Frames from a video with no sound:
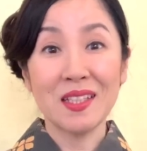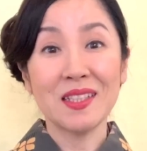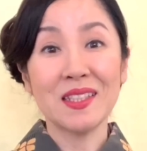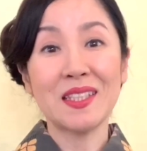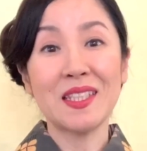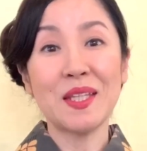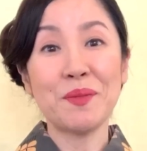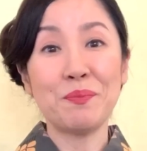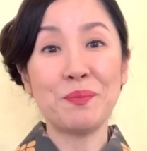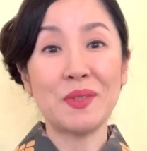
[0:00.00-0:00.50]

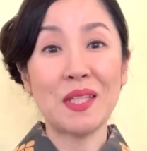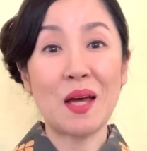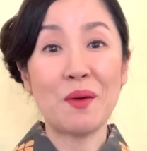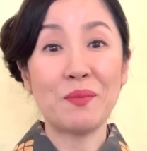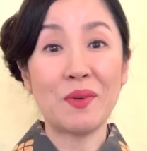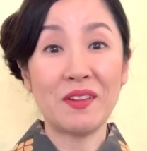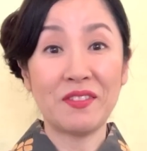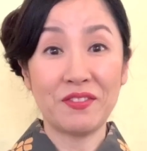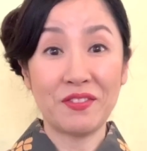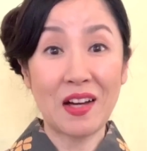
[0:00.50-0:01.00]
Tip
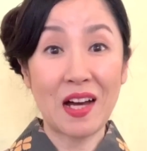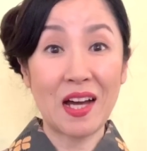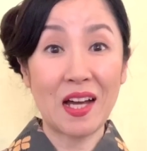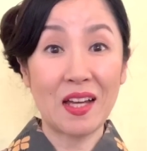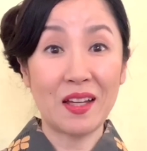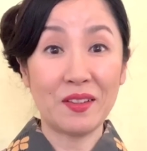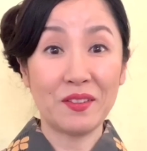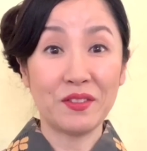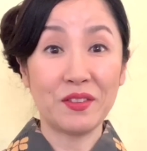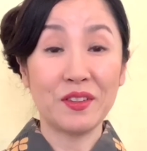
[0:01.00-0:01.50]
number
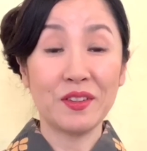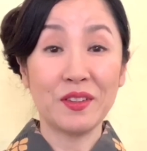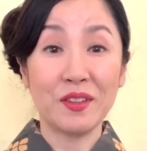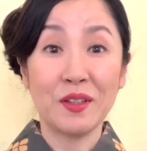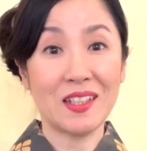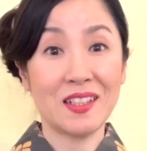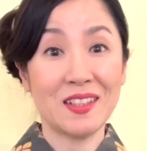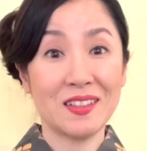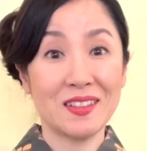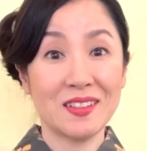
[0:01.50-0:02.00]
5.
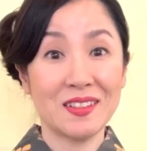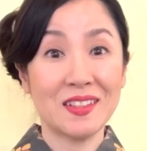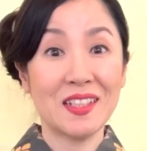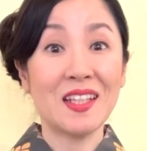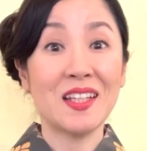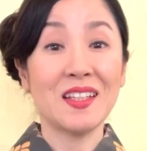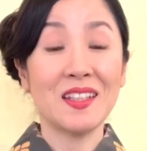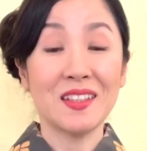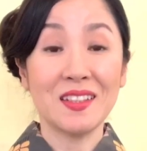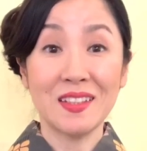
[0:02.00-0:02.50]

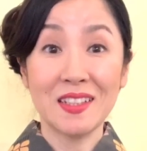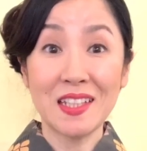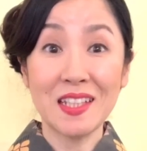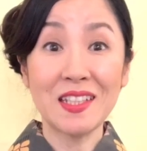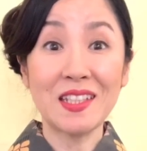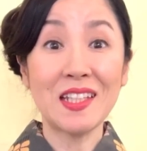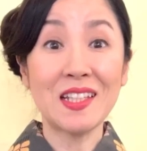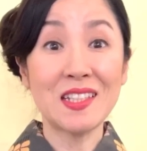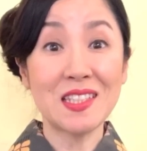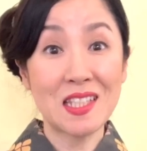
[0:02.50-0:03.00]

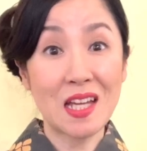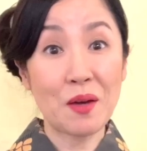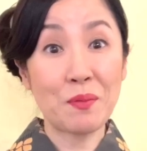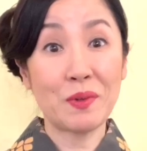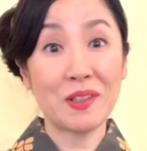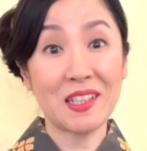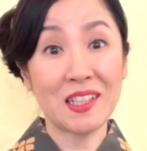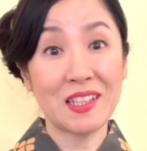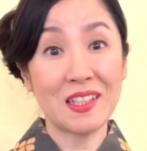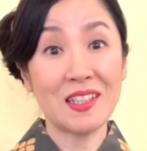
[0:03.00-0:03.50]
Reading
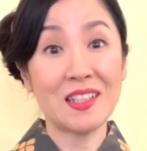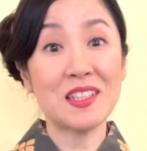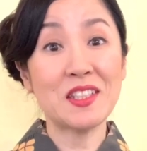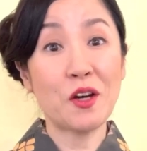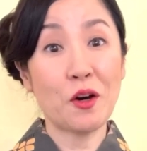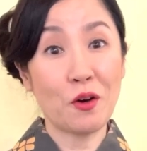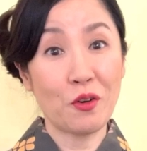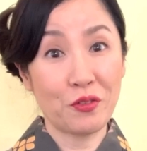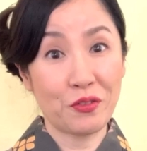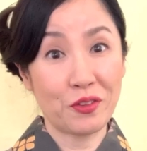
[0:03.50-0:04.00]
Japanese
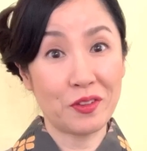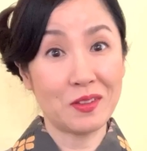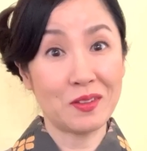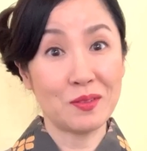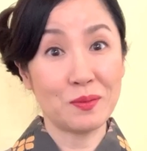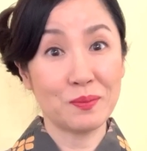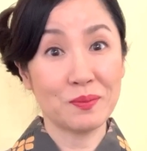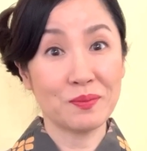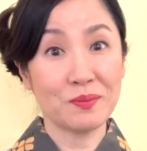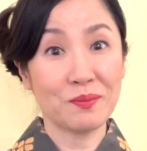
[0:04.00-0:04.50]
often.
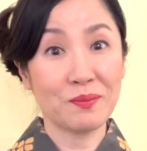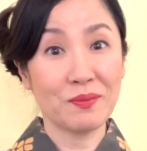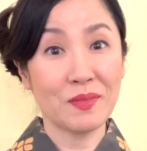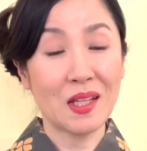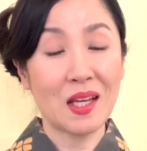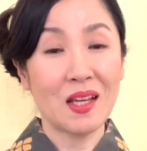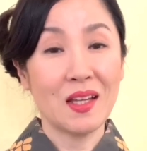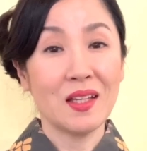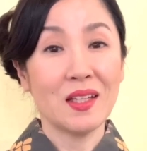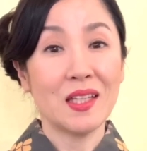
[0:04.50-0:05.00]

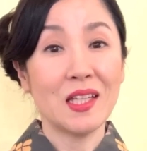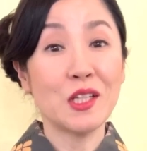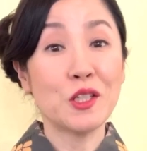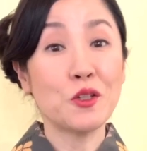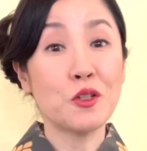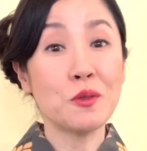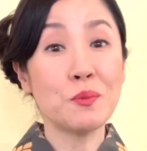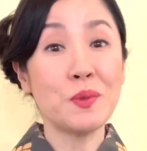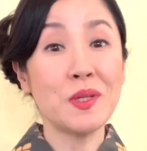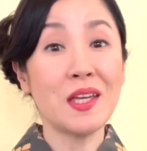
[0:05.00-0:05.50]
It
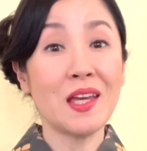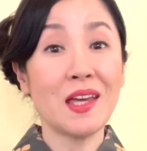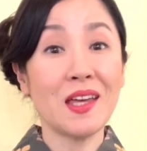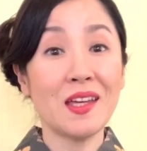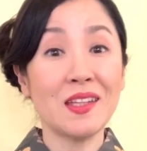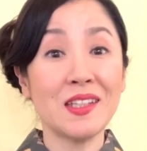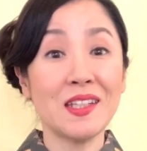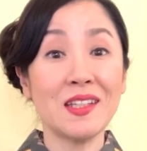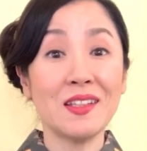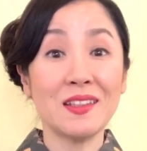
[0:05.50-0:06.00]
could be
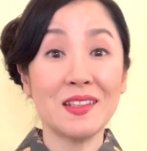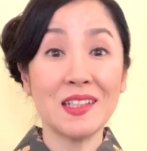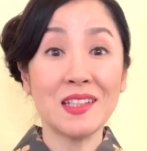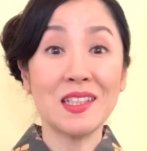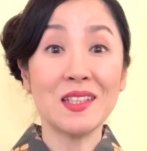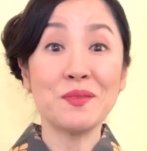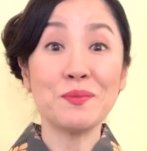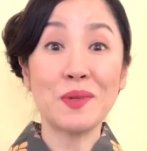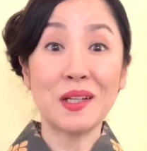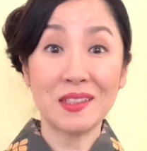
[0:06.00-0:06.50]
any
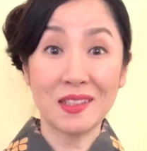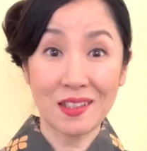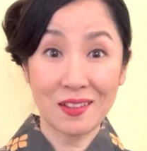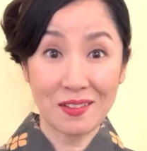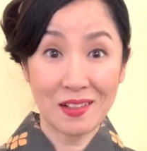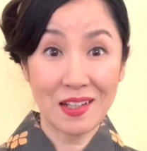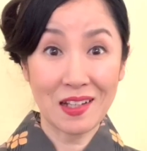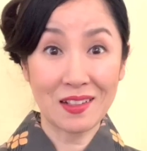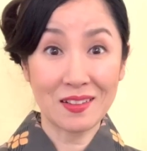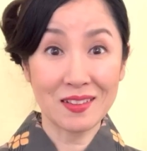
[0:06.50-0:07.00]
reading
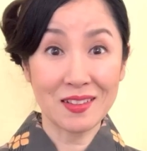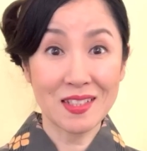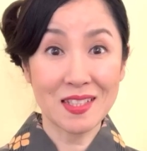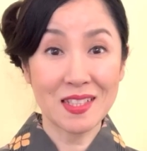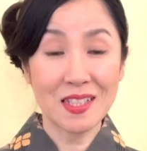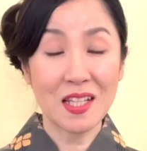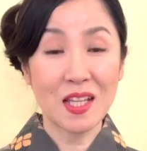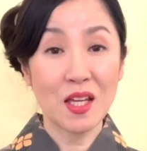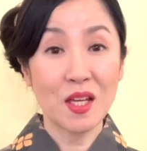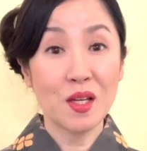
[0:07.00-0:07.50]
materials,
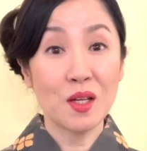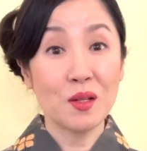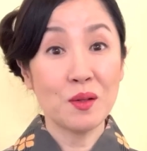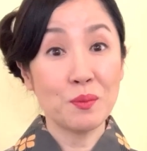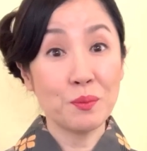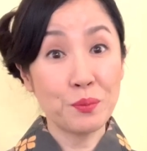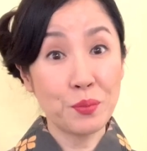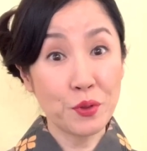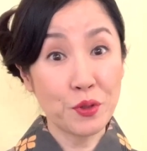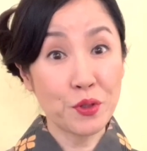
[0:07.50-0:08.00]

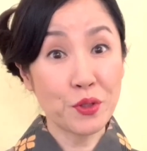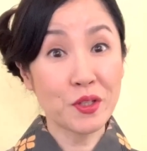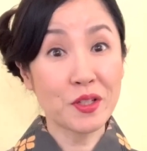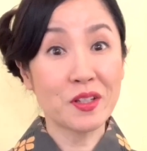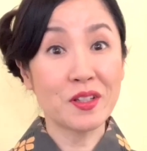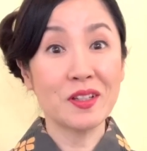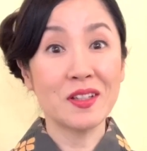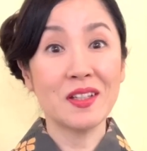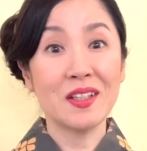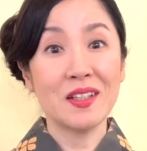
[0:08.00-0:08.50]
book,
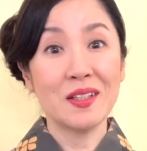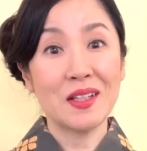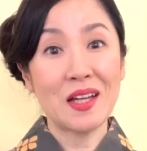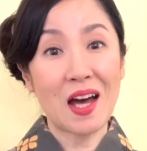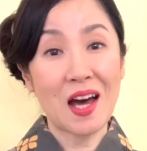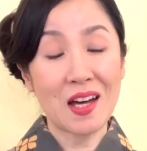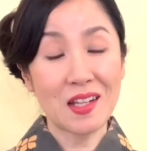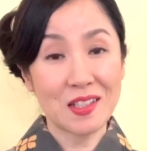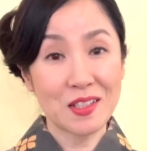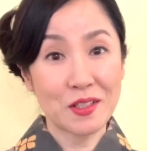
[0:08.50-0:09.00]

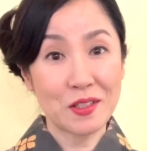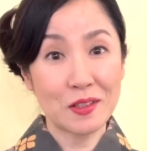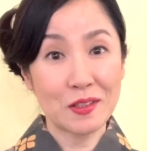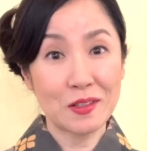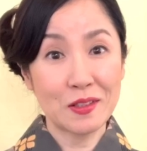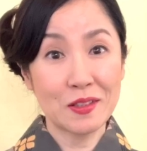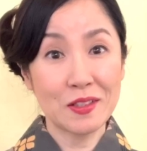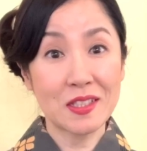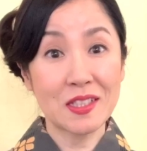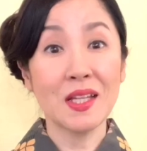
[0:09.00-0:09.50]

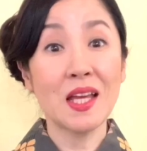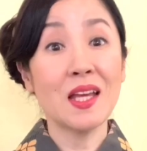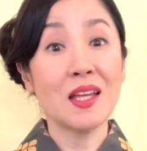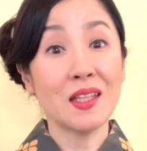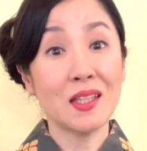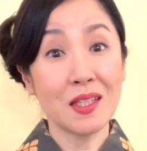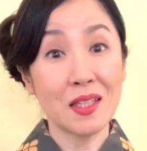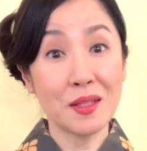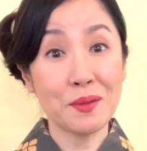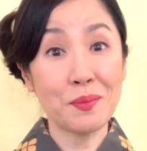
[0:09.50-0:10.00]
articles,
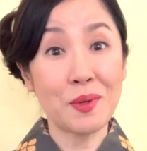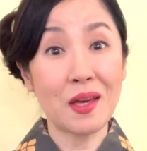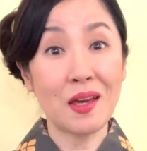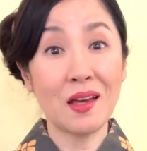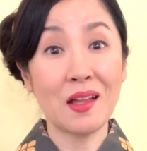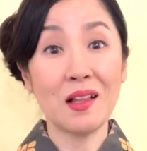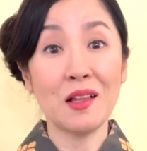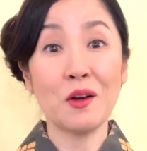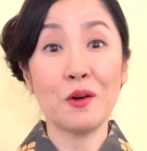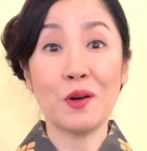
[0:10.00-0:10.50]

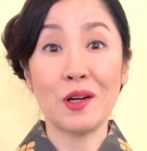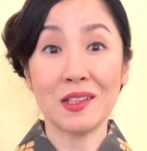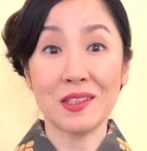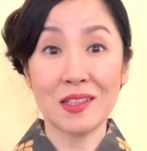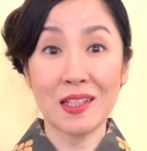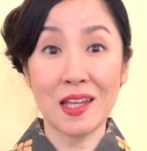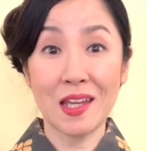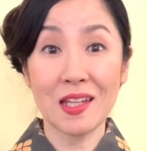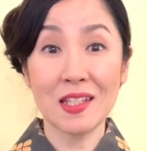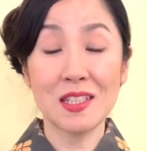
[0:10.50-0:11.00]
email, or
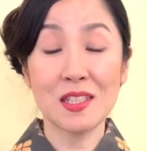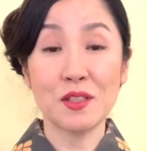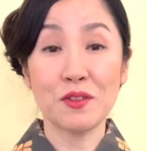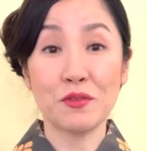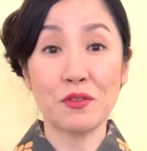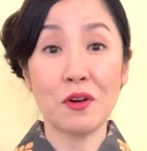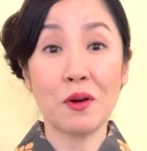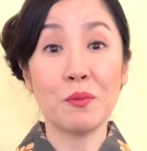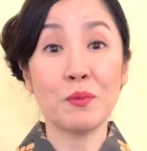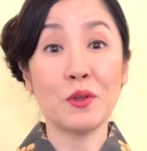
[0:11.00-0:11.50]
text
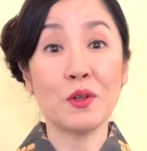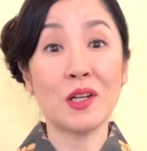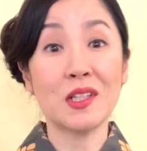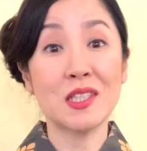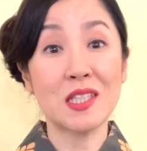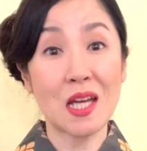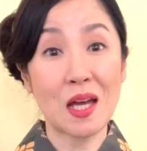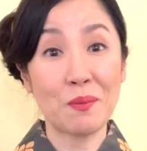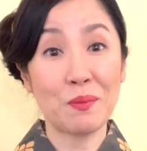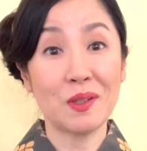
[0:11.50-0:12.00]
from your
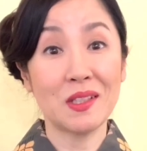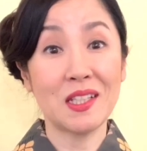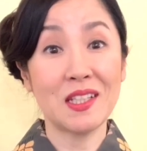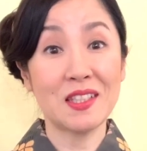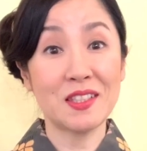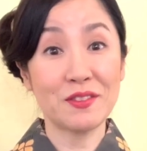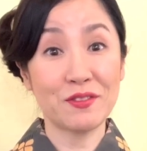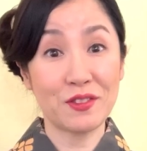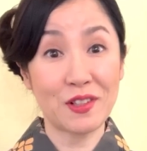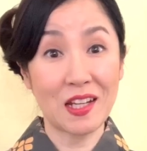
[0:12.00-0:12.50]

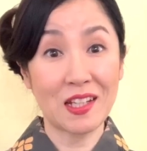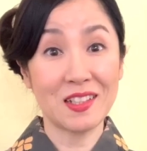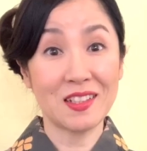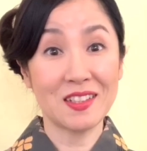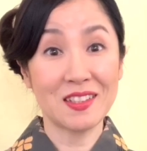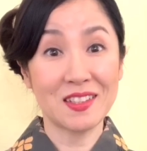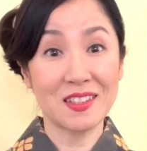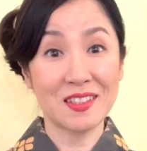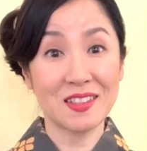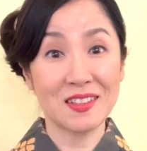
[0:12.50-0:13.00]
Japanese
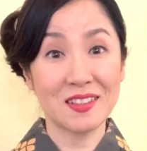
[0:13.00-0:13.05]
friends.